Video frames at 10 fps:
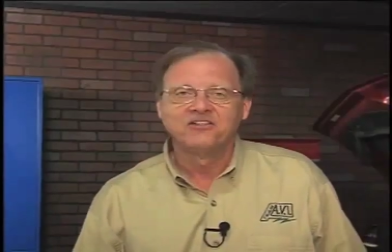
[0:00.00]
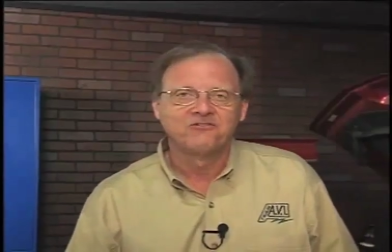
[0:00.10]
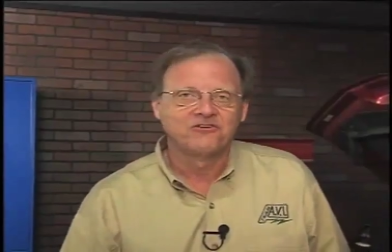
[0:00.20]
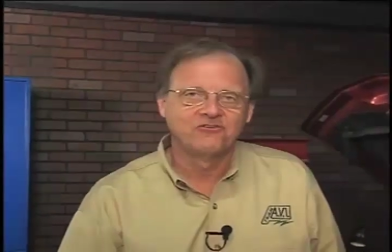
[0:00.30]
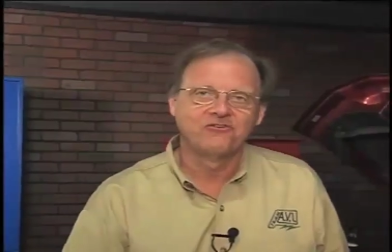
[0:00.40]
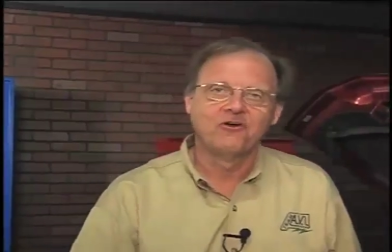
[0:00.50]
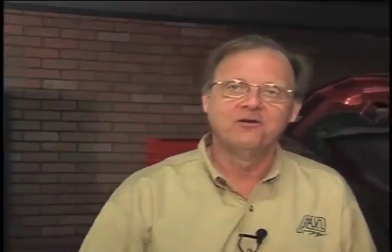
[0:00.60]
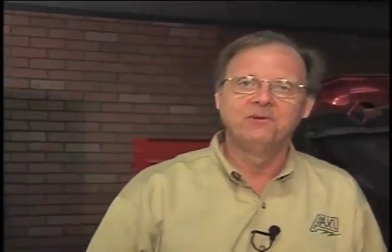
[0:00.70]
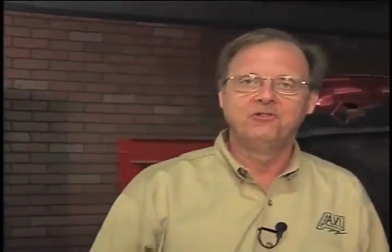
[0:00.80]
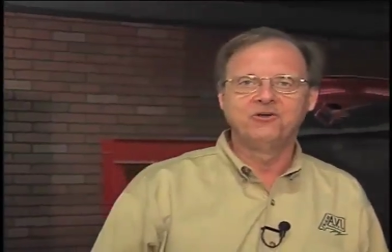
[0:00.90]
Now let's get
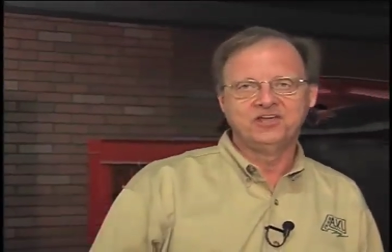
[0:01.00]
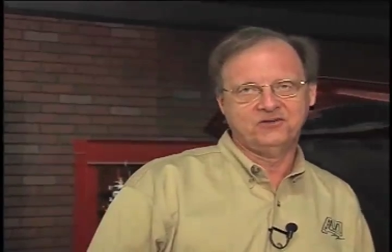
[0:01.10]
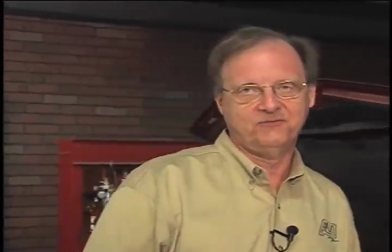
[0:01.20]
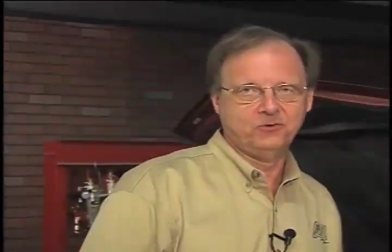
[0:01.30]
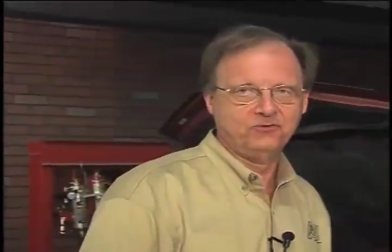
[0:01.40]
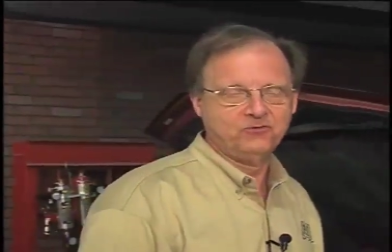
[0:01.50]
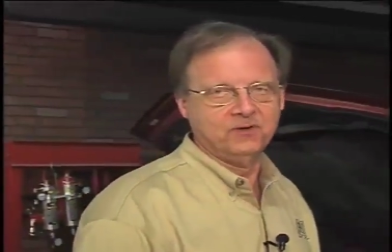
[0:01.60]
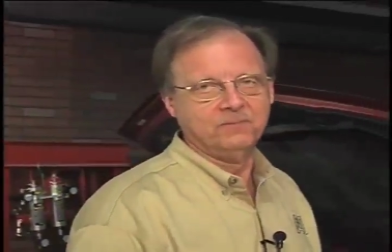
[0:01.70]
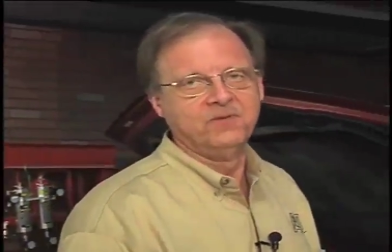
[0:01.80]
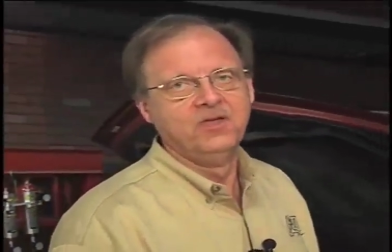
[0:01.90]
started by looking at fuel
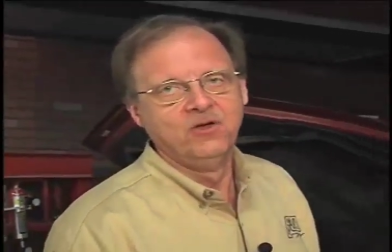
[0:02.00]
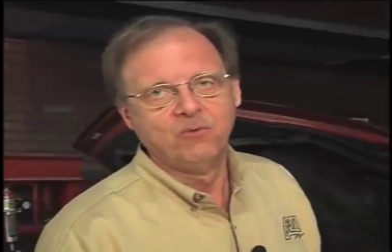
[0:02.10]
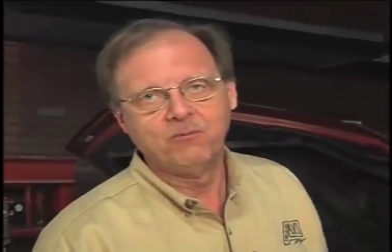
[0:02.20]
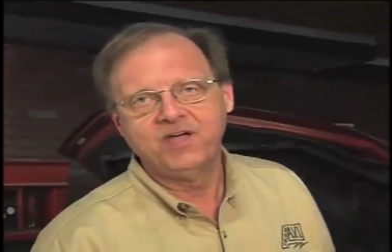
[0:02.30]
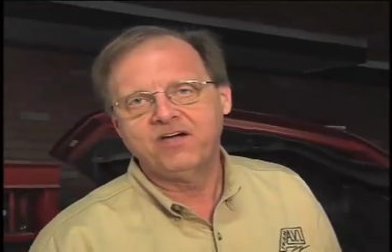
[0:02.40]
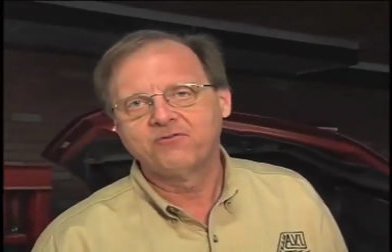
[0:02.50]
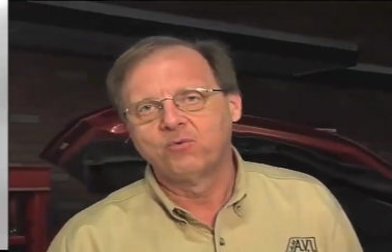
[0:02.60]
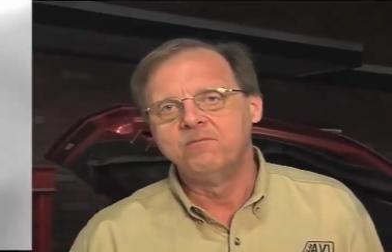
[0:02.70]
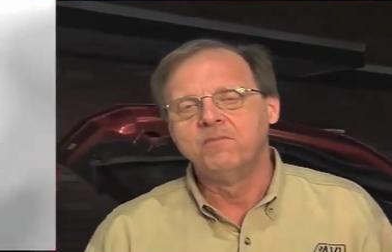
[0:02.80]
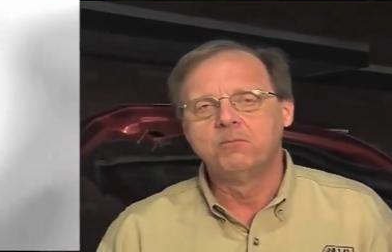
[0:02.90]
trim. What we have
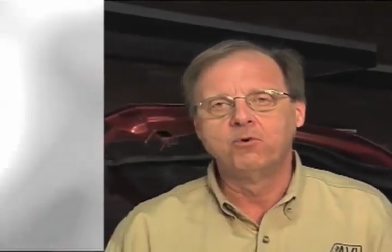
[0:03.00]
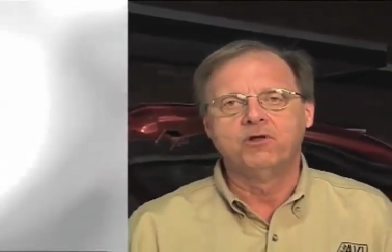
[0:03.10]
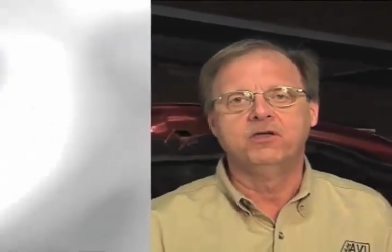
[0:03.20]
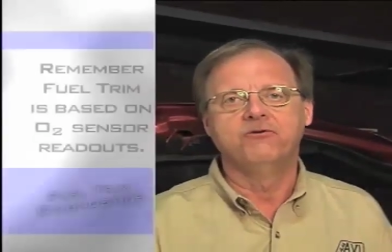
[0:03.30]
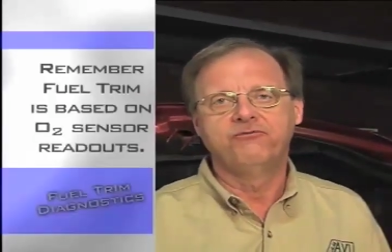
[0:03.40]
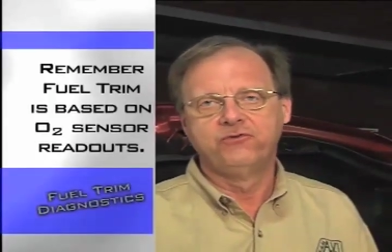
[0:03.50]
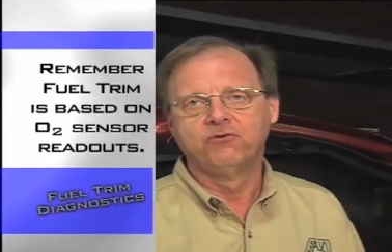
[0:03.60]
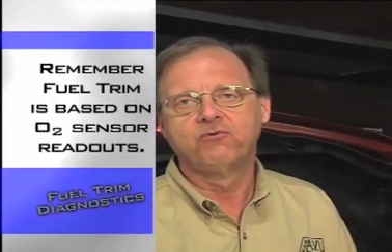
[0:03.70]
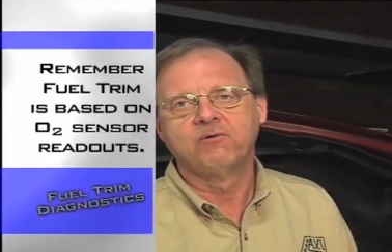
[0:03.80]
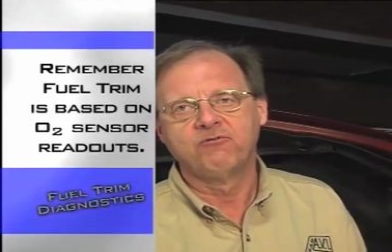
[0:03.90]
to remember is
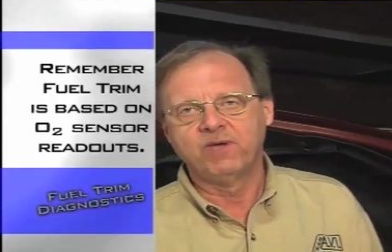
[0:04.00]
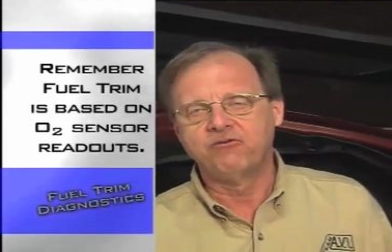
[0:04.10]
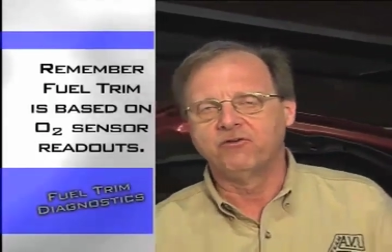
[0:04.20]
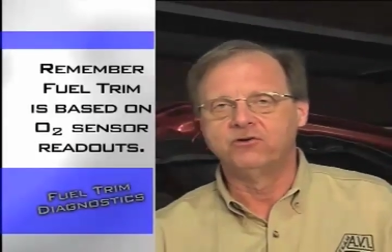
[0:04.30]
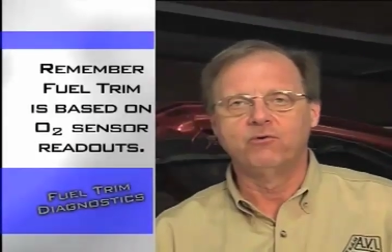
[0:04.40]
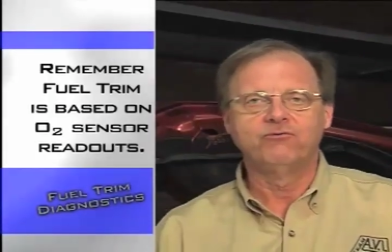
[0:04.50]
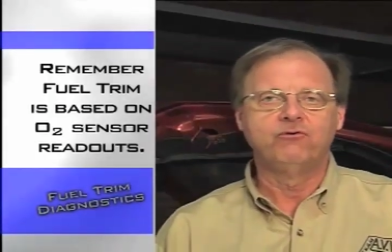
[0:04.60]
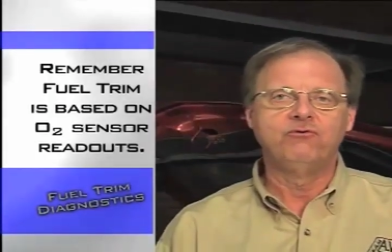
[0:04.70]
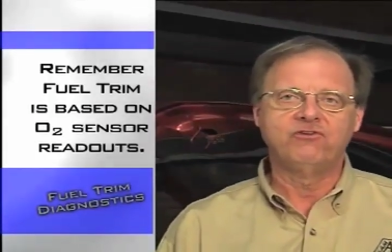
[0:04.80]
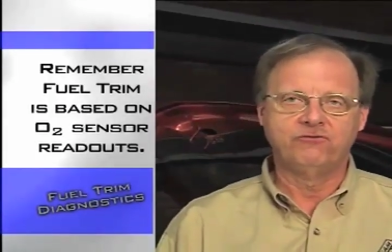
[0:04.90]
fuel trim is based on
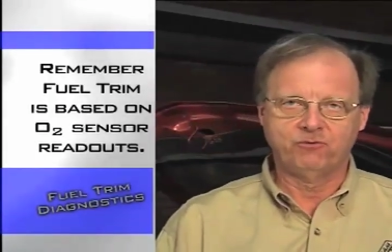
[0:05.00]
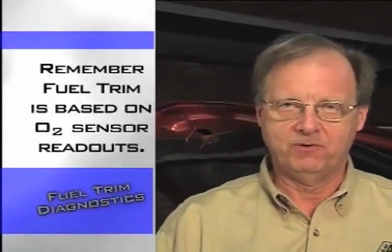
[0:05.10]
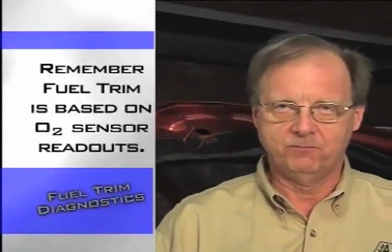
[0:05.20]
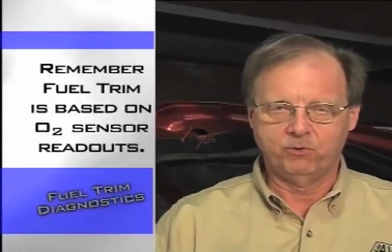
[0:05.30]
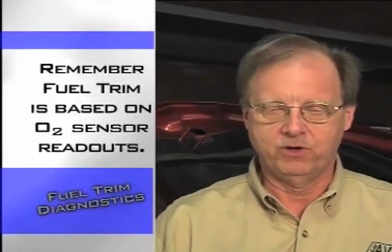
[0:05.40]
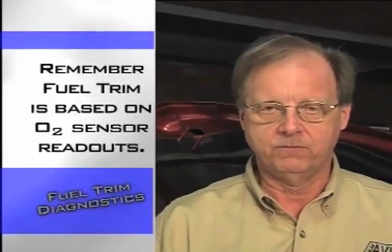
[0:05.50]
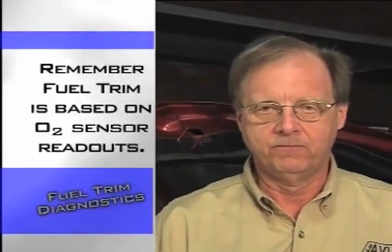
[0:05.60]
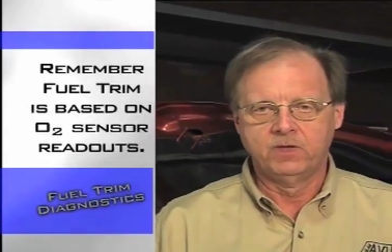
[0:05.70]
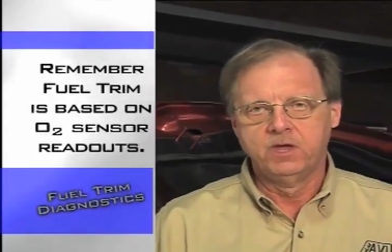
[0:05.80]
O2 sensor input.